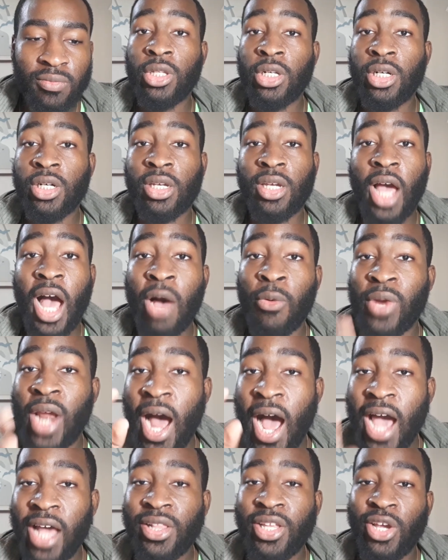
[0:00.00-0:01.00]
Look, I would
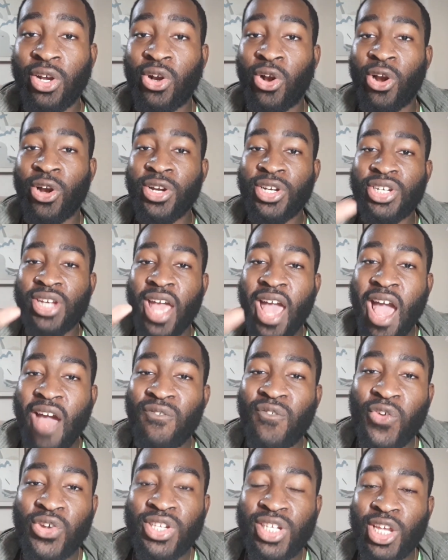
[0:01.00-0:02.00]
highly encourage
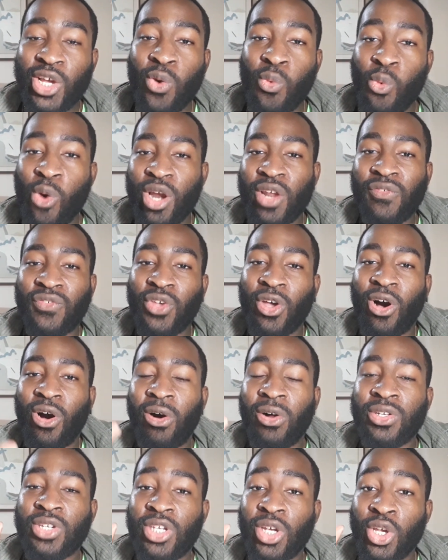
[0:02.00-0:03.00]
every single one of
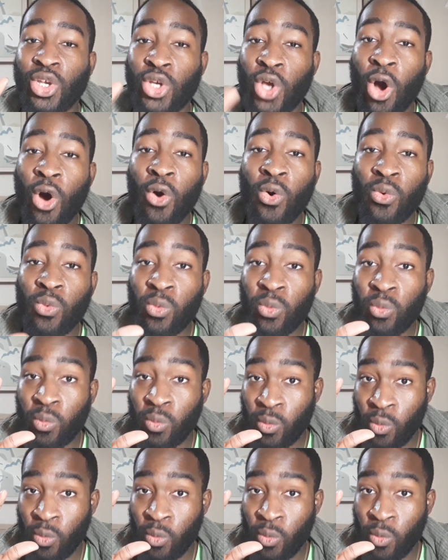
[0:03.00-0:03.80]
y'all to go